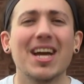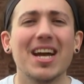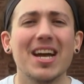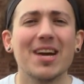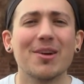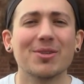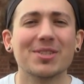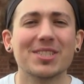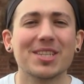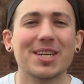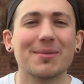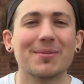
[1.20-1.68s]

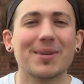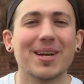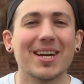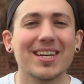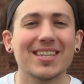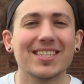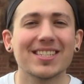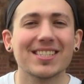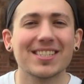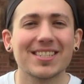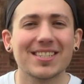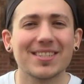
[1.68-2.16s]
Hey, what's up,
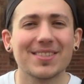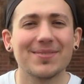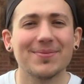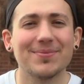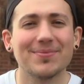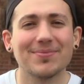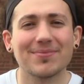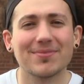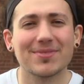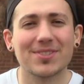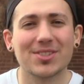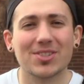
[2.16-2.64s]
guys?
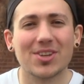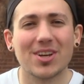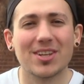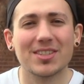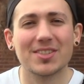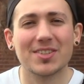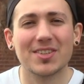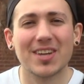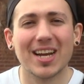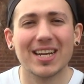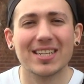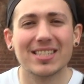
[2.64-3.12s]
So
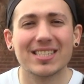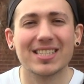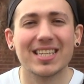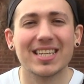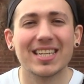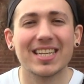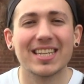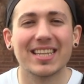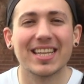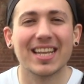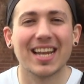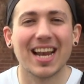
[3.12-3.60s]
as you guys
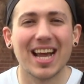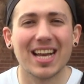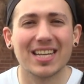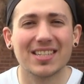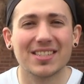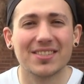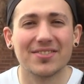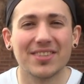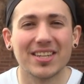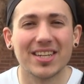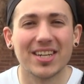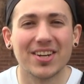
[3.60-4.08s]
seen in the
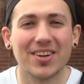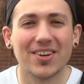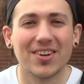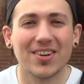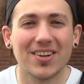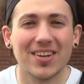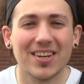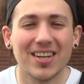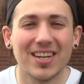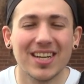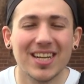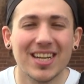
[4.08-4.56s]
last
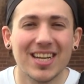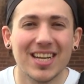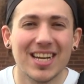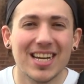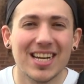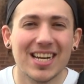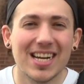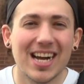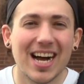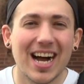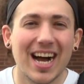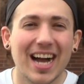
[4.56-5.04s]
video,
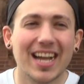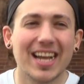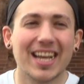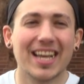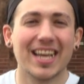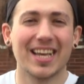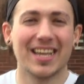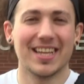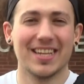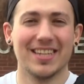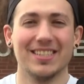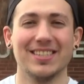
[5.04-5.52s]
I
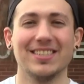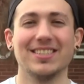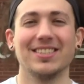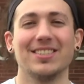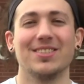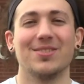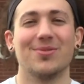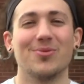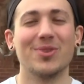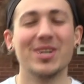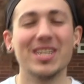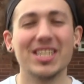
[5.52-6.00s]
get
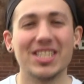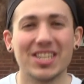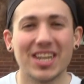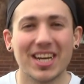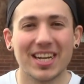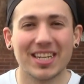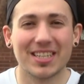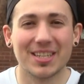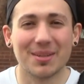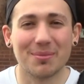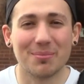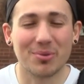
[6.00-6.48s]

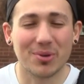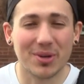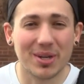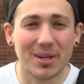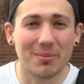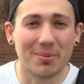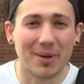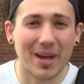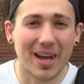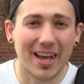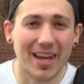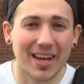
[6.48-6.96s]
rejected
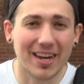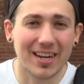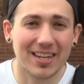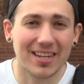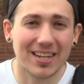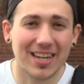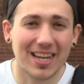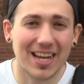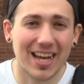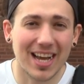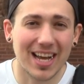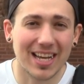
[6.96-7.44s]
pretty bad,
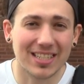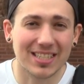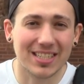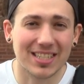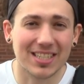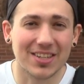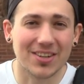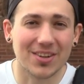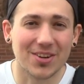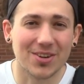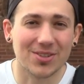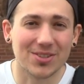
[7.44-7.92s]

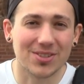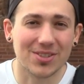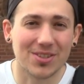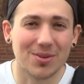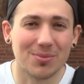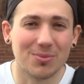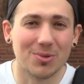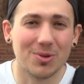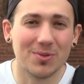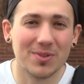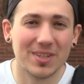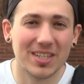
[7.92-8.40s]
asking girls
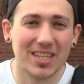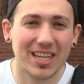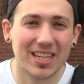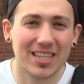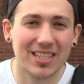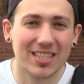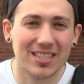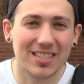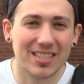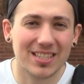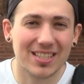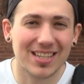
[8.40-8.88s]
on movie
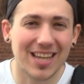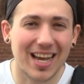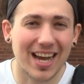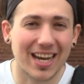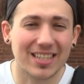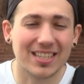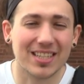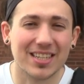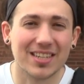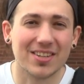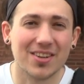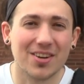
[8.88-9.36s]
dates,
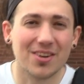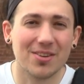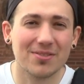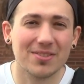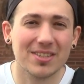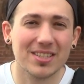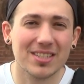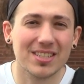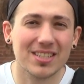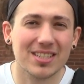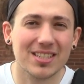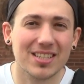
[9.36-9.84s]
acting
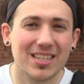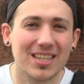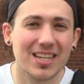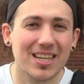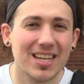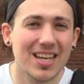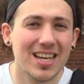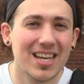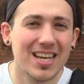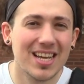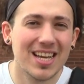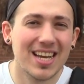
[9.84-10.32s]
nervous.
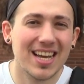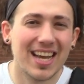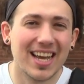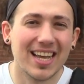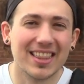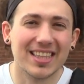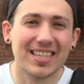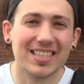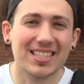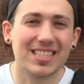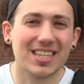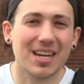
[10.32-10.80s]

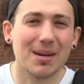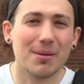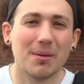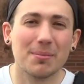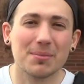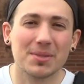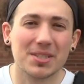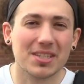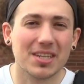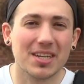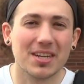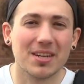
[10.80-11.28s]
And this
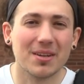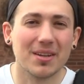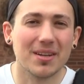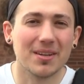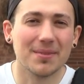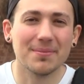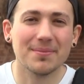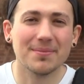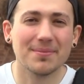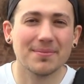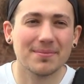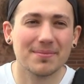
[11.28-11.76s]
time I'm just
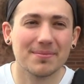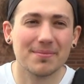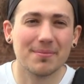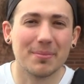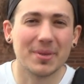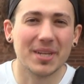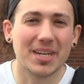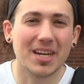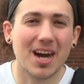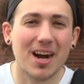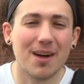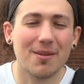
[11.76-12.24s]
gonna
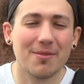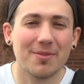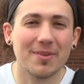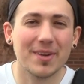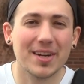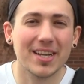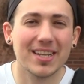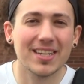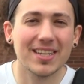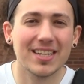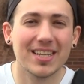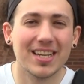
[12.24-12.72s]
be
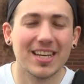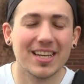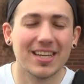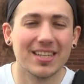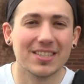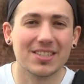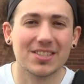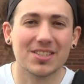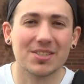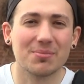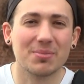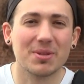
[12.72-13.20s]
confident
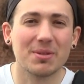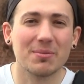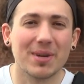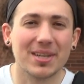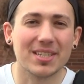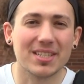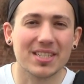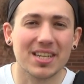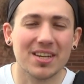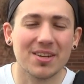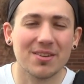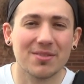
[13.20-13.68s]
and just be
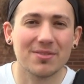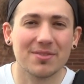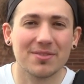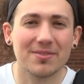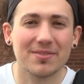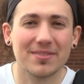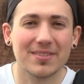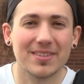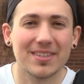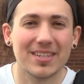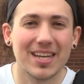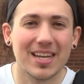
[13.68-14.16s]
myself,
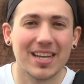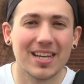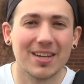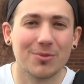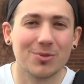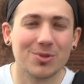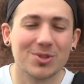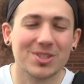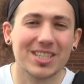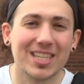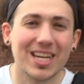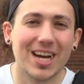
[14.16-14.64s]

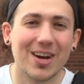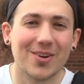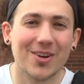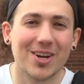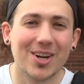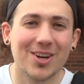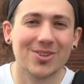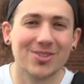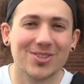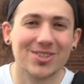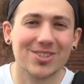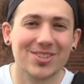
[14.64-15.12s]
and we'll see how it
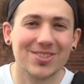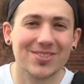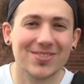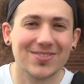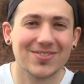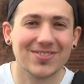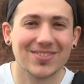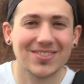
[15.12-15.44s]
goes.